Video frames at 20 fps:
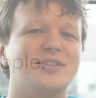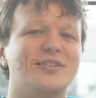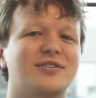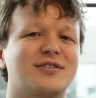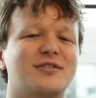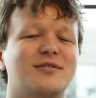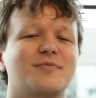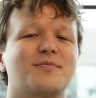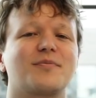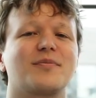
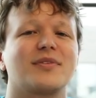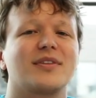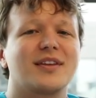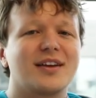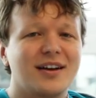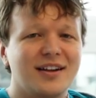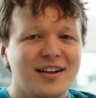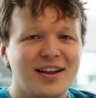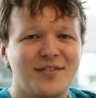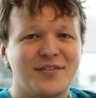is
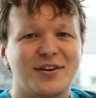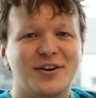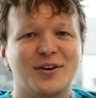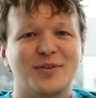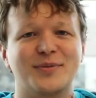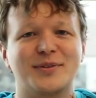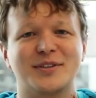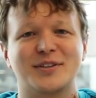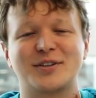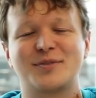11
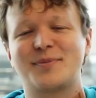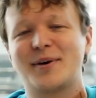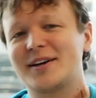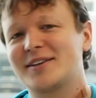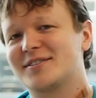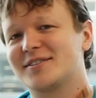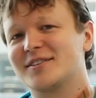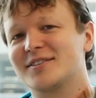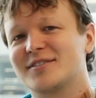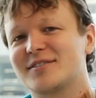herbs and
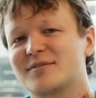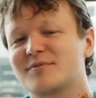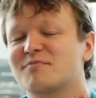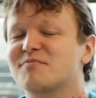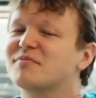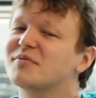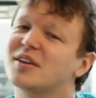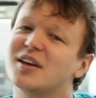spices.